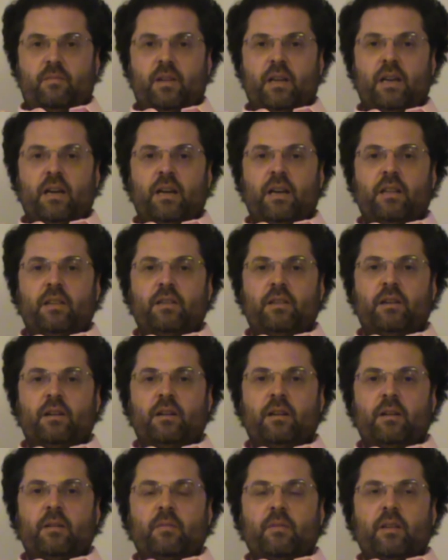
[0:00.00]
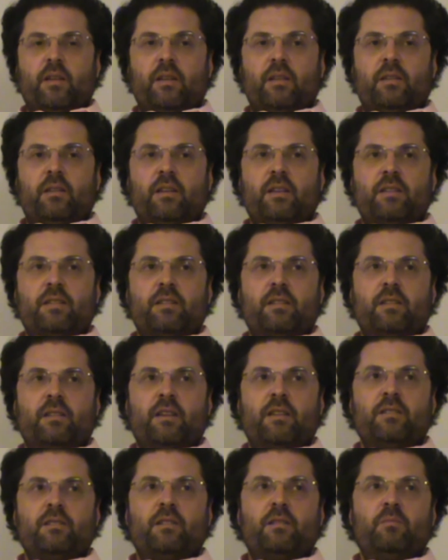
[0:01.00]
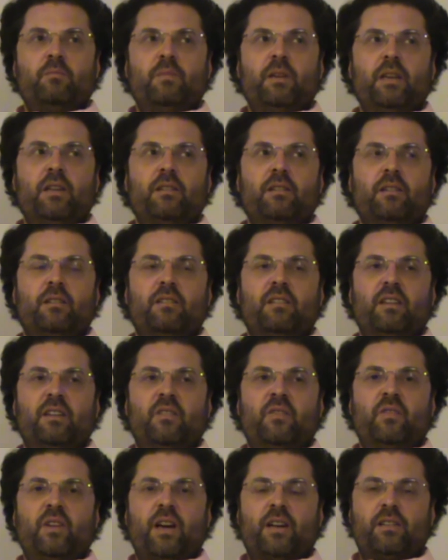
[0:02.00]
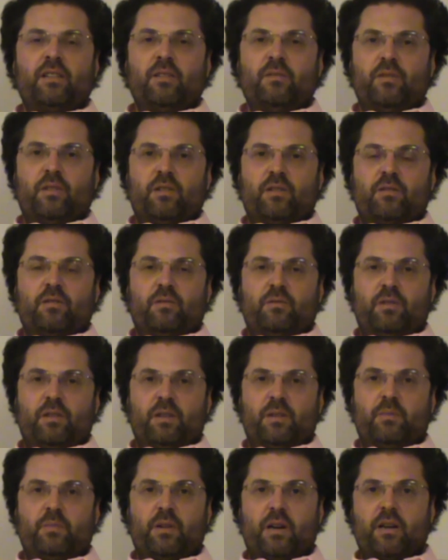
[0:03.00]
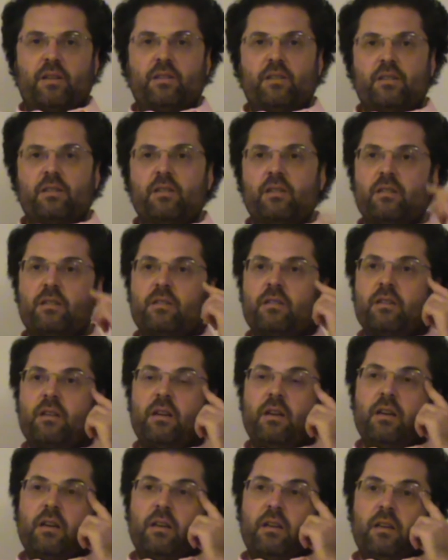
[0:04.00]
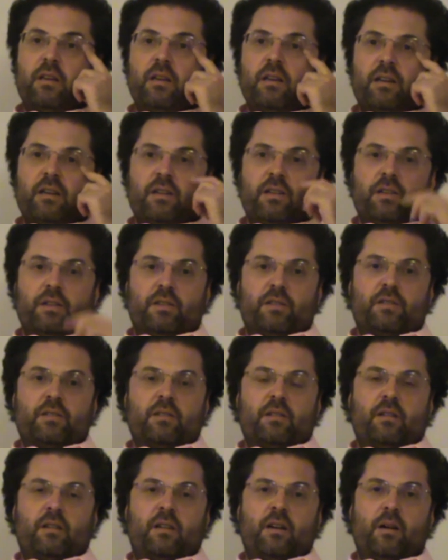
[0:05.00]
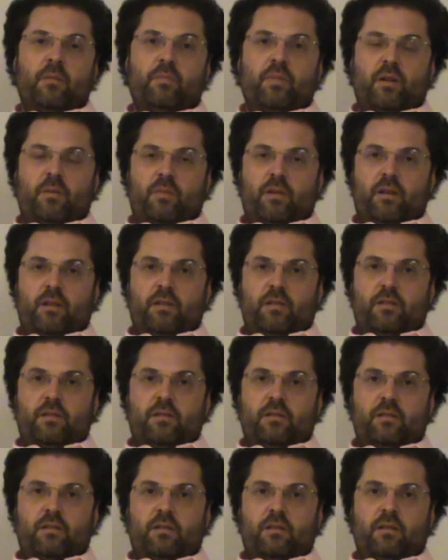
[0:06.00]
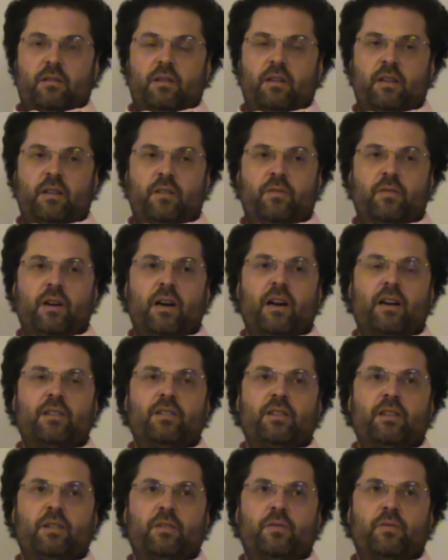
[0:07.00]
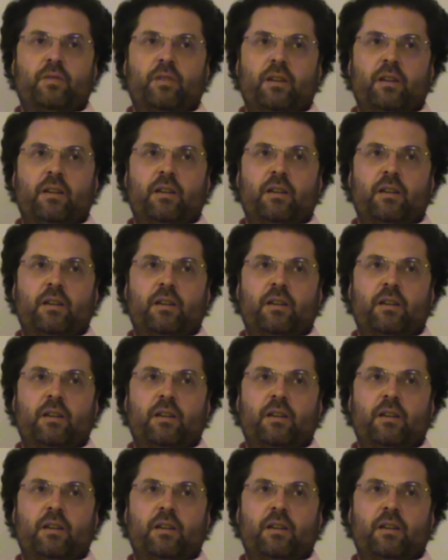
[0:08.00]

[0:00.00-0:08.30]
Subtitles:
And this does not mean that the effectiveness of these practices is compromised. In fact, if